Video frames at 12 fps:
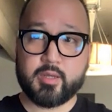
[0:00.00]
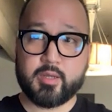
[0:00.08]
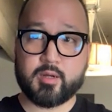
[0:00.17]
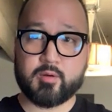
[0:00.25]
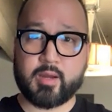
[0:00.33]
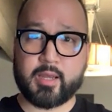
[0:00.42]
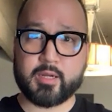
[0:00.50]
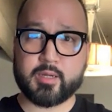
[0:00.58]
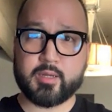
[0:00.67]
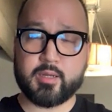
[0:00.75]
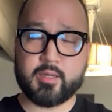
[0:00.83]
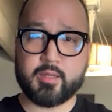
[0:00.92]
right?
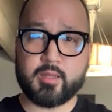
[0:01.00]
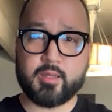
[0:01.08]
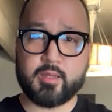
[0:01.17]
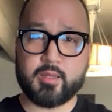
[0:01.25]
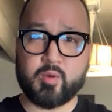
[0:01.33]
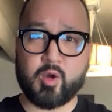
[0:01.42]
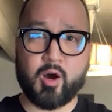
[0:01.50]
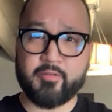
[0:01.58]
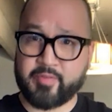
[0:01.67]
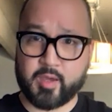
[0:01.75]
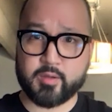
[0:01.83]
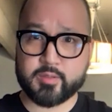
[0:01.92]
We all
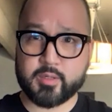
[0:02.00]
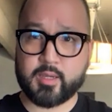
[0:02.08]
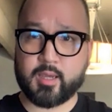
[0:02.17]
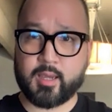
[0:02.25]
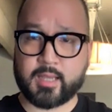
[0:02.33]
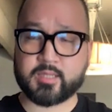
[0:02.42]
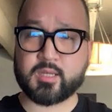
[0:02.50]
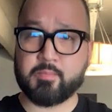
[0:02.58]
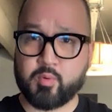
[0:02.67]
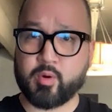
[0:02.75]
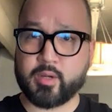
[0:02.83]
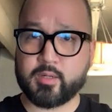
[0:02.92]
failed at some
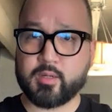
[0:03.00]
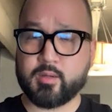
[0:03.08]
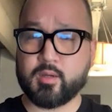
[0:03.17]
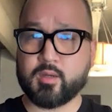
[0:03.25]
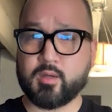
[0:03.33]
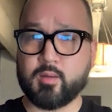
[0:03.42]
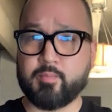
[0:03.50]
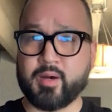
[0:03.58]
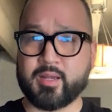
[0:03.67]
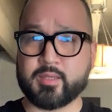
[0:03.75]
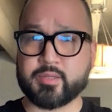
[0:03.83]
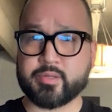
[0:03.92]
point,
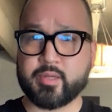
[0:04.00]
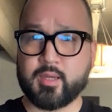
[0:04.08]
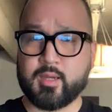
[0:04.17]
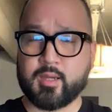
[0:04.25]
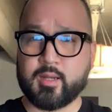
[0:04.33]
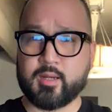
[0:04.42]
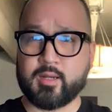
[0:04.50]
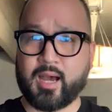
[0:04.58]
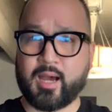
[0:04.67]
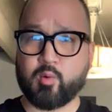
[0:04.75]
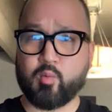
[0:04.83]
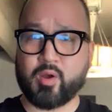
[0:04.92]
but it's
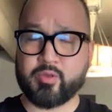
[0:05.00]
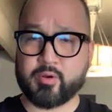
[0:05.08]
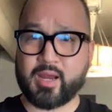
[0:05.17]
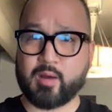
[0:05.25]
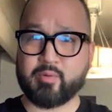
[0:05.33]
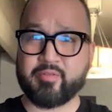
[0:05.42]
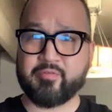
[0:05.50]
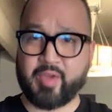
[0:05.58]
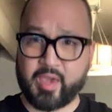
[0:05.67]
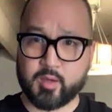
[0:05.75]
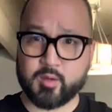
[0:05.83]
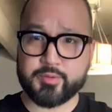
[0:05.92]
not whether or not we
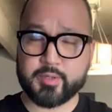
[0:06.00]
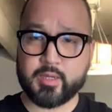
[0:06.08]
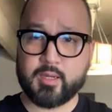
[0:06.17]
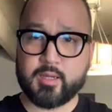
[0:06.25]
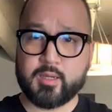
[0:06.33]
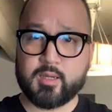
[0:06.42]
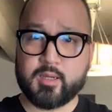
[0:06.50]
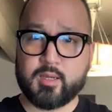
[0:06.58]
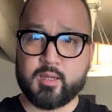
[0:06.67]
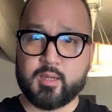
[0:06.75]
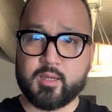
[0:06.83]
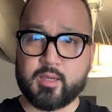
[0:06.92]
failed.
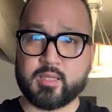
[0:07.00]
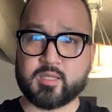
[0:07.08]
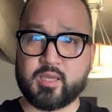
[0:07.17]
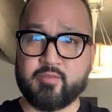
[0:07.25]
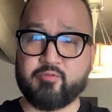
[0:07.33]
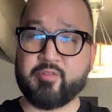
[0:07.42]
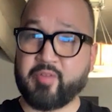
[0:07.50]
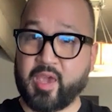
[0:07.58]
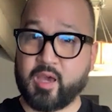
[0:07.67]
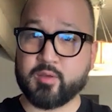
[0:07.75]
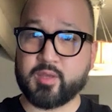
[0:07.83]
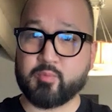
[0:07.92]
It's if we
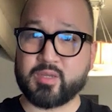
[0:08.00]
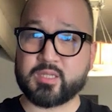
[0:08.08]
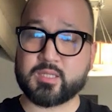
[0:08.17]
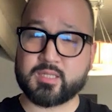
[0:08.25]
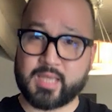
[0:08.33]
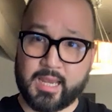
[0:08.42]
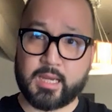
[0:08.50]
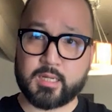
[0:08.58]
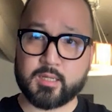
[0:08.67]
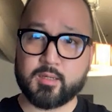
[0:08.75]
failed and we stayed